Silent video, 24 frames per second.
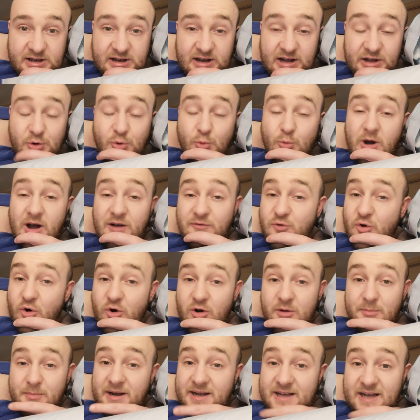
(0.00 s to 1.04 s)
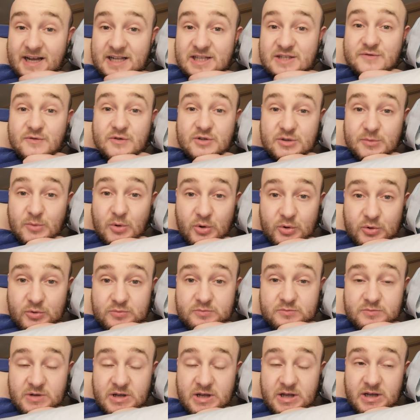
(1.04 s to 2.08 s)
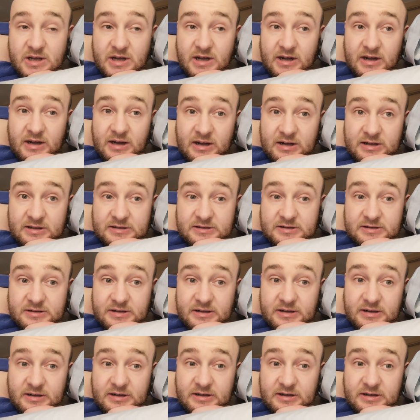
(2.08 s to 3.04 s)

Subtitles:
I know what I've got in my cans for tomorrow, and